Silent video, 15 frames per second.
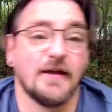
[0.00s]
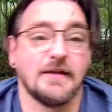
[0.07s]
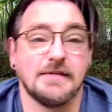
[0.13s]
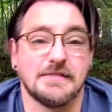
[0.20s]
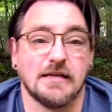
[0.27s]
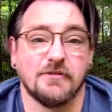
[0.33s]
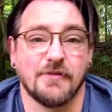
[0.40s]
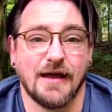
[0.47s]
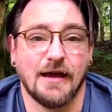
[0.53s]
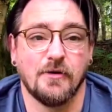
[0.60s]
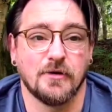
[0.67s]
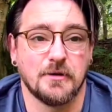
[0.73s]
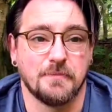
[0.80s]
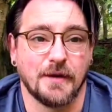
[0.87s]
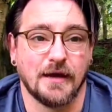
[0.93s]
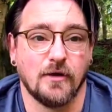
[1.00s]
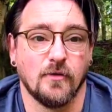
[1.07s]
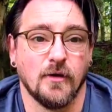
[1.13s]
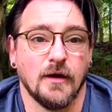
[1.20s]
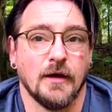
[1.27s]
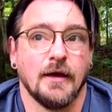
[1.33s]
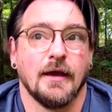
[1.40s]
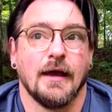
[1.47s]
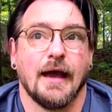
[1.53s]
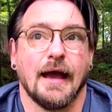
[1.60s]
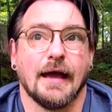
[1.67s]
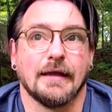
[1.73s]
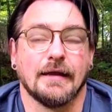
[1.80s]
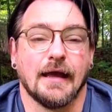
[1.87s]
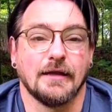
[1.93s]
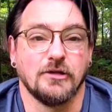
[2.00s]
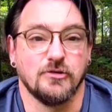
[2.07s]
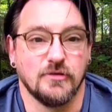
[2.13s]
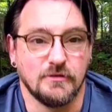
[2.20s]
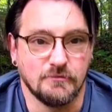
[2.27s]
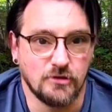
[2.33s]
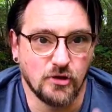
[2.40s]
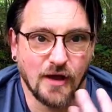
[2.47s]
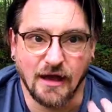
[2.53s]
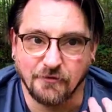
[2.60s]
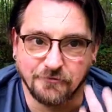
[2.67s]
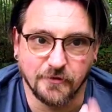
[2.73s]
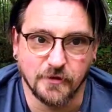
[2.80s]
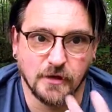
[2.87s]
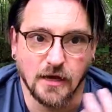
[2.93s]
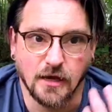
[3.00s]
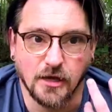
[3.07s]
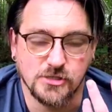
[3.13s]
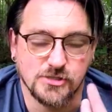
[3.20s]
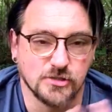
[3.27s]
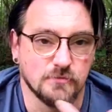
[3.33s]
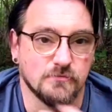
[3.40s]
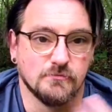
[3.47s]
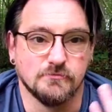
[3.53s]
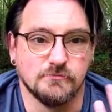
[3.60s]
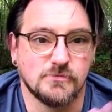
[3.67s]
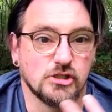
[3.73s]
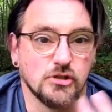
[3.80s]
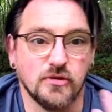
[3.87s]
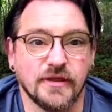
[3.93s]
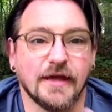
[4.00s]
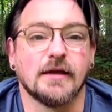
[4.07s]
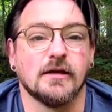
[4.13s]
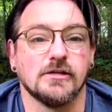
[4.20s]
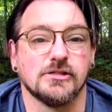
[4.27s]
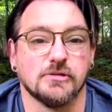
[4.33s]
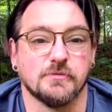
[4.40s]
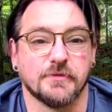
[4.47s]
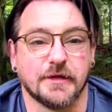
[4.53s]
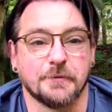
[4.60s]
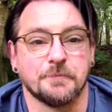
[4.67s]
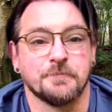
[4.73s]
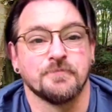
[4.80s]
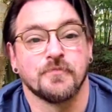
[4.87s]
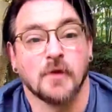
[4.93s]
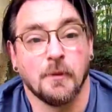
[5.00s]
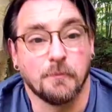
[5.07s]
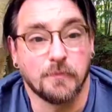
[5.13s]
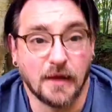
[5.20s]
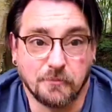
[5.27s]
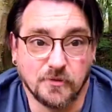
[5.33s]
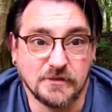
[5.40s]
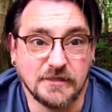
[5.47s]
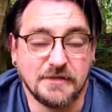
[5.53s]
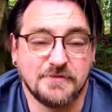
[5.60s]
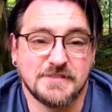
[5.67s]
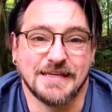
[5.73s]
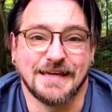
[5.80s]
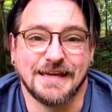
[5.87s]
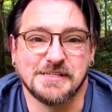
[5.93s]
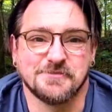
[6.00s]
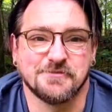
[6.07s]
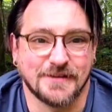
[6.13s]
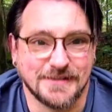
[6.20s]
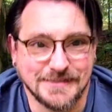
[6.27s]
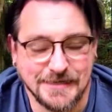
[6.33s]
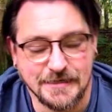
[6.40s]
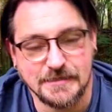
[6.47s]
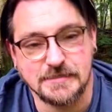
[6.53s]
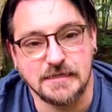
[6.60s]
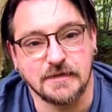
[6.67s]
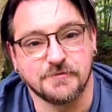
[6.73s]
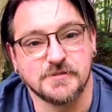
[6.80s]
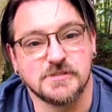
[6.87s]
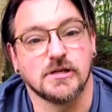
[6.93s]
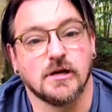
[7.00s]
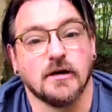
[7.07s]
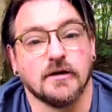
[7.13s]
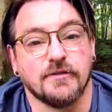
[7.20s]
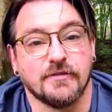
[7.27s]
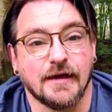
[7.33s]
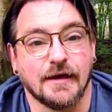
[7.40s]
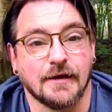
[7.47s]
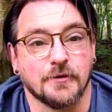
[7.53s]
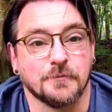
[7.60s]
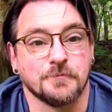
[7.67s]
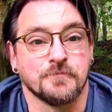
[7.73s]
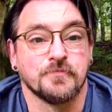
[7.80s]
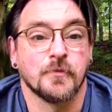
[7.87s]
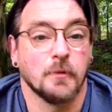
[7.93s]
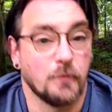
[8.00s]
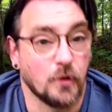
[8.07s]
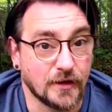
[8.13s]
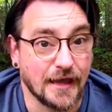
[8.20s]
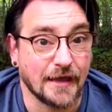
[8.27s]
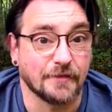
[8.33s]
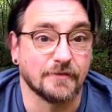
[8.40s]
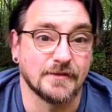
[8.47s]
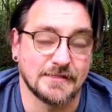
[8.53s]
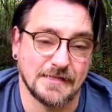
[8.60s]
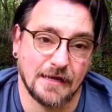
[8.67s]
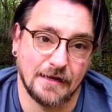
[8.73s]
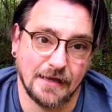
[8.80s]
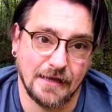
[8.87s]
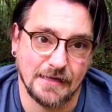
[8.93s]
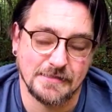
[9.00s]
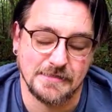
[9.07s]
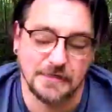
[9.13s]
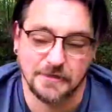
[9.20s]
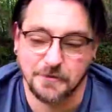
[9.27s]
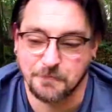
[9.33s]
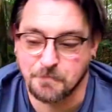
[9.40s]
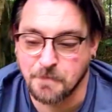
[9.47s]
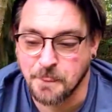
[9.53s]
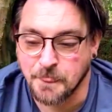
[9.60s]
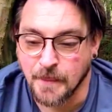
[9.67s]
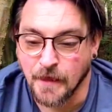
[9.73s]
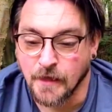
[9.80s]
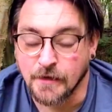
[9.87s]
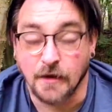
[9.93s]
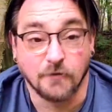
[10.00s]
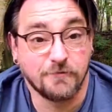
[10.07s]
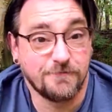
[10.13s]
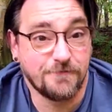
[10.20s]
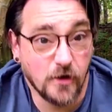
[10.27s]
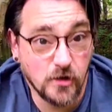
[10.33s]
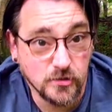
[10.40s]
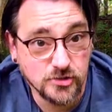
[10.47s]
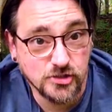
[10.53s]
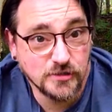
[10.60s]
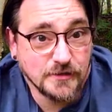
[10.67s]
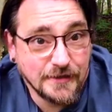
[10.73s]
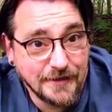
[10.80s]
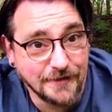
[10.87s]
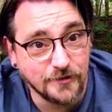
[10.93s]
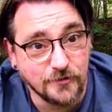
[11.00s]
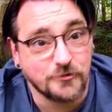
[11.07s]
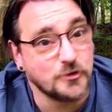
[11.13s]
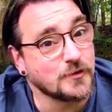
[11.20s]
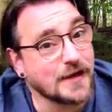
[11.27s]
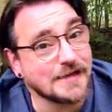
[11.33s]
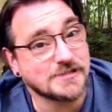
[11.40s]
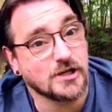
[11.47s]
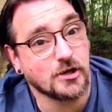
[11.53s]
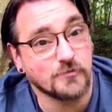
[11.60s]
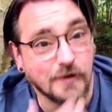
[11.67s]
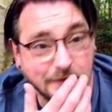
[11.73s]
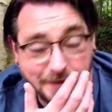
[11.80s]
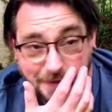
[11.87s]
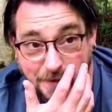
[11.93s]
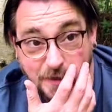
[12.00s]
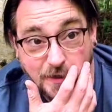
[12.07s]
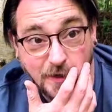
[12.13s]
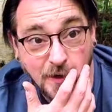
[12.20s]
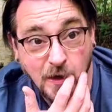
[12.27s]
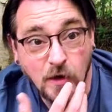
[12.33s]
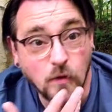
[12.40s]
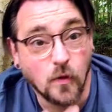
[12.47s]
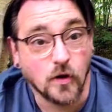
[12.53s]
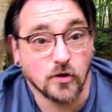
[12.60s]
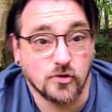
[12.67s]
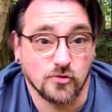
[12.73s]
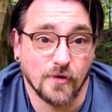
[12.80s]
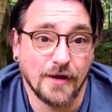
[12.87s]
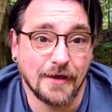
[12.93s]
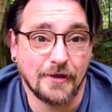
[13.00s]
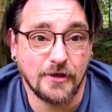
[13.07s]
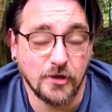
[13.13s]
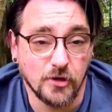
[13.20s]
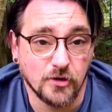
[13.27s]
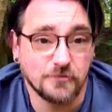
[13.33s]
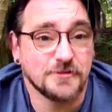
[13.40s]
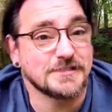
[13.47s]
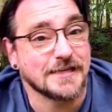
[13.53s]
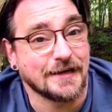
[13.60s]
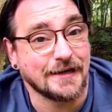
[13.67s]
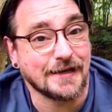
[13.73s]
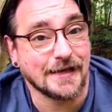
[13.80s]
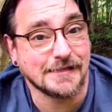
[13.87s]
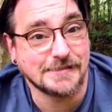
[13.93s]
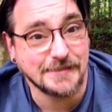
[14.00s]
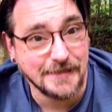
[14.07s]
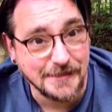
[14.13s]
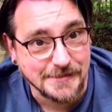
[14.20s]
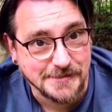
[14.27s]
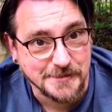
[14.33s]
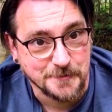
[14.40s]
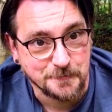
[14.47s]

yourself out and about and you have some toothache or something, blackberry leaf tea is fantastic for sorting that out. But again, the tannic acid. Now, fortunately enough, you guys already know what a great cure for tannic acid is.